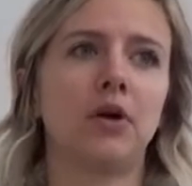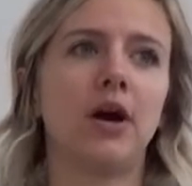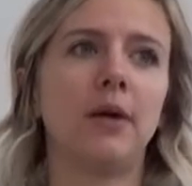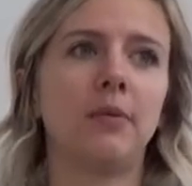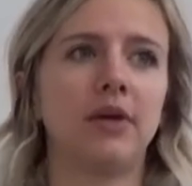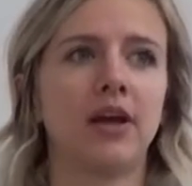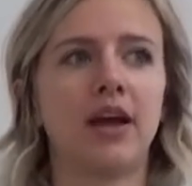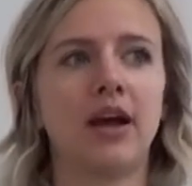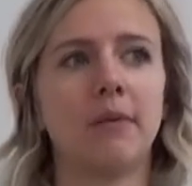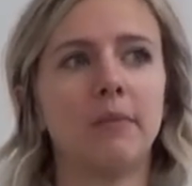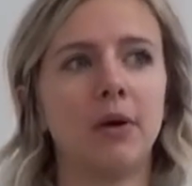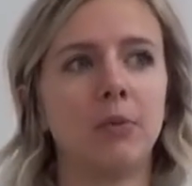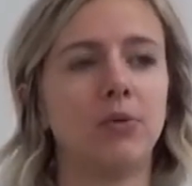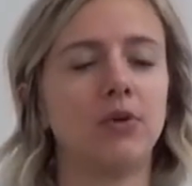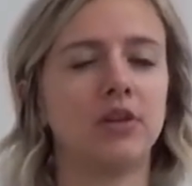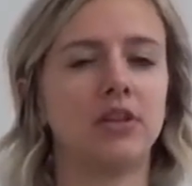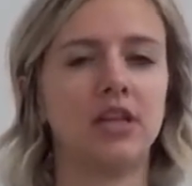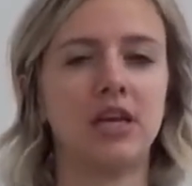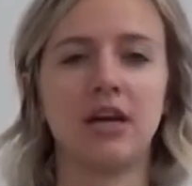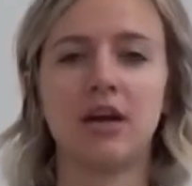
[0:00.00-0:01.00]
probably come up
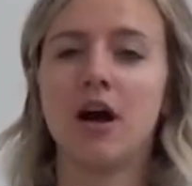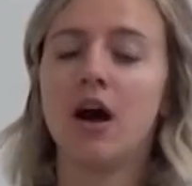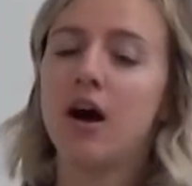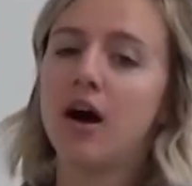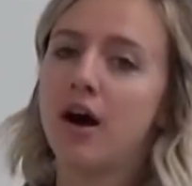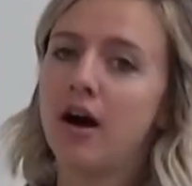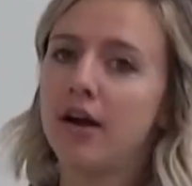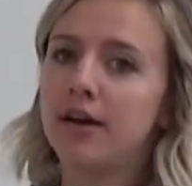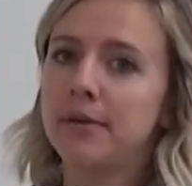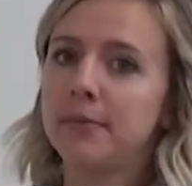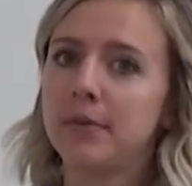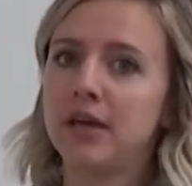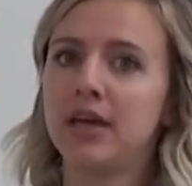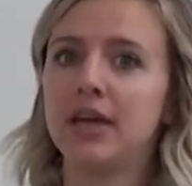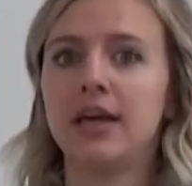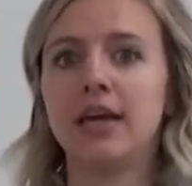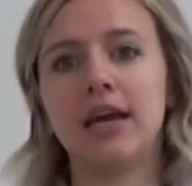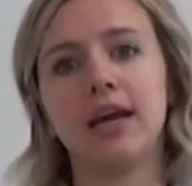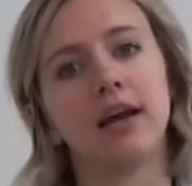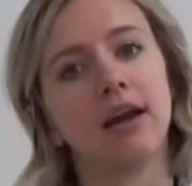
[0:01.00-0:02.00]
with
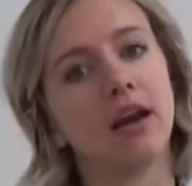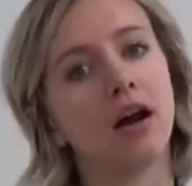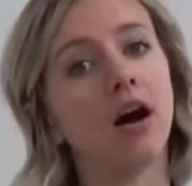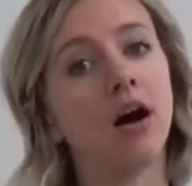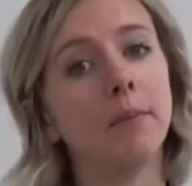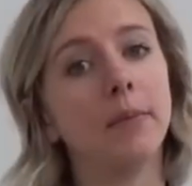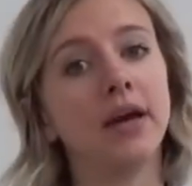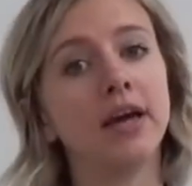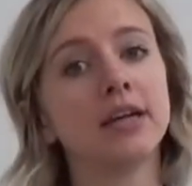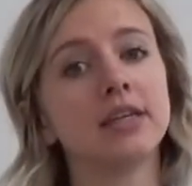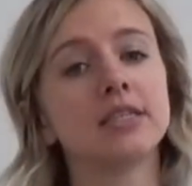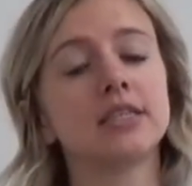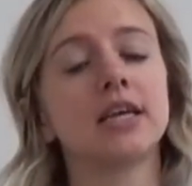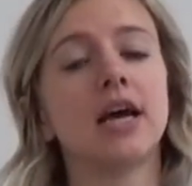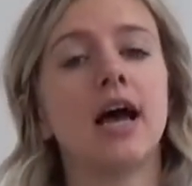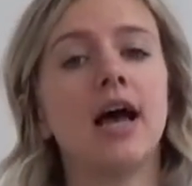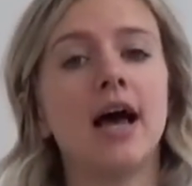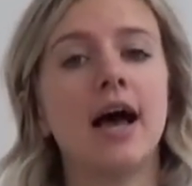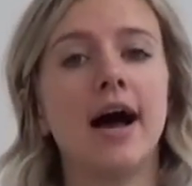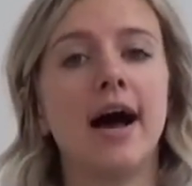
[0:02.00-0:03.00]
economy, economics,
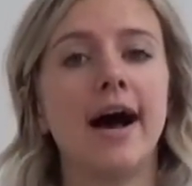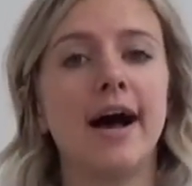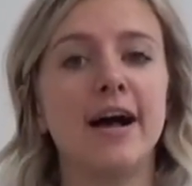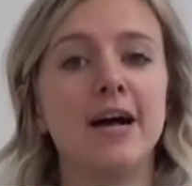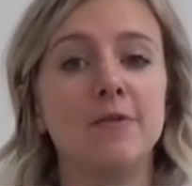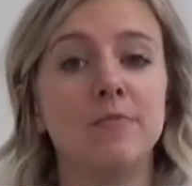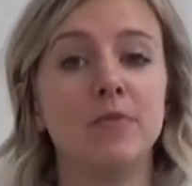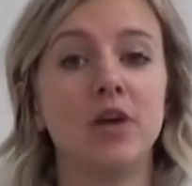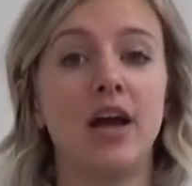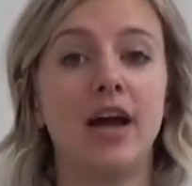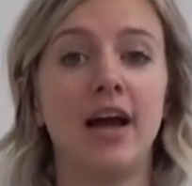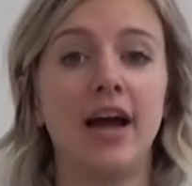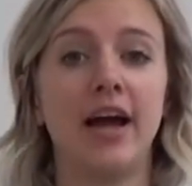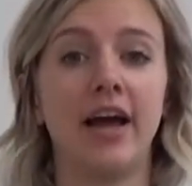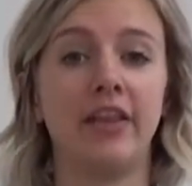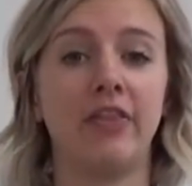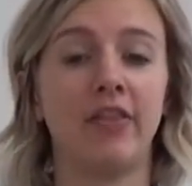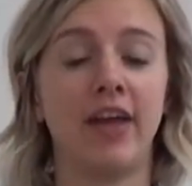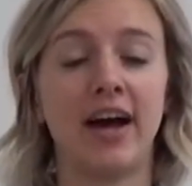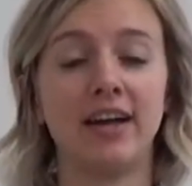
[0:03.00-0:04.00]

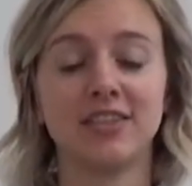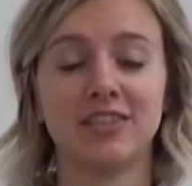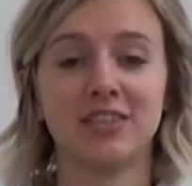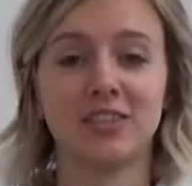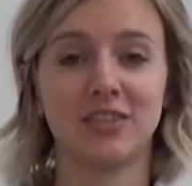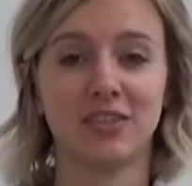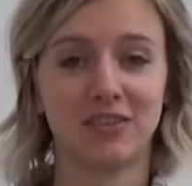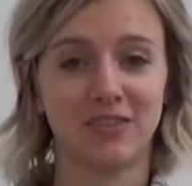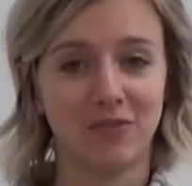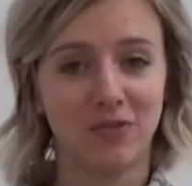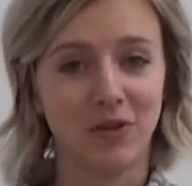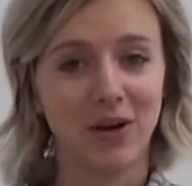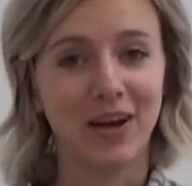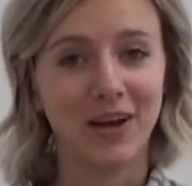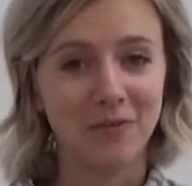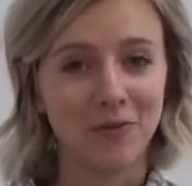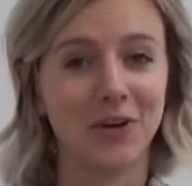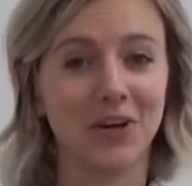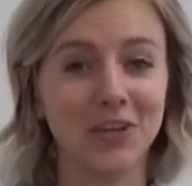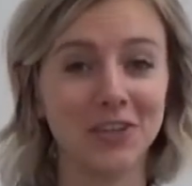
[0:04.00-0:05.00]
and that's
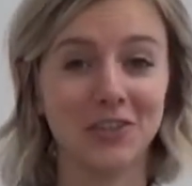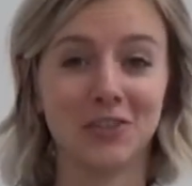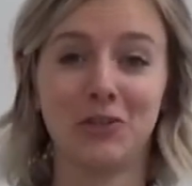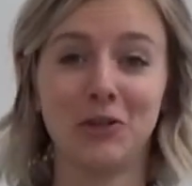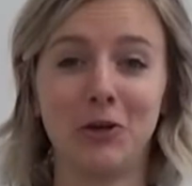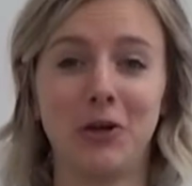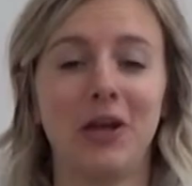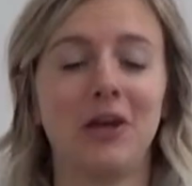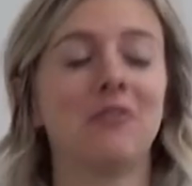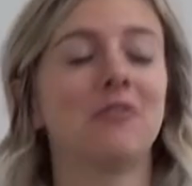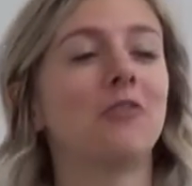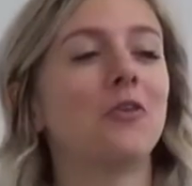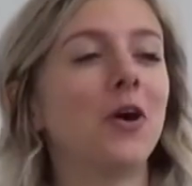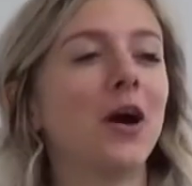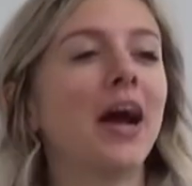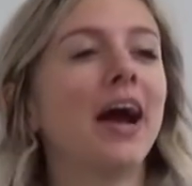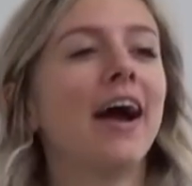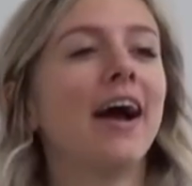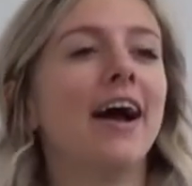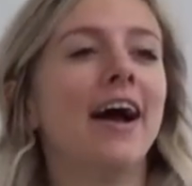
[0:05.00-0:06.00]
what you're shooting
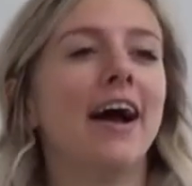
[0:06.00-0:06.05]
for.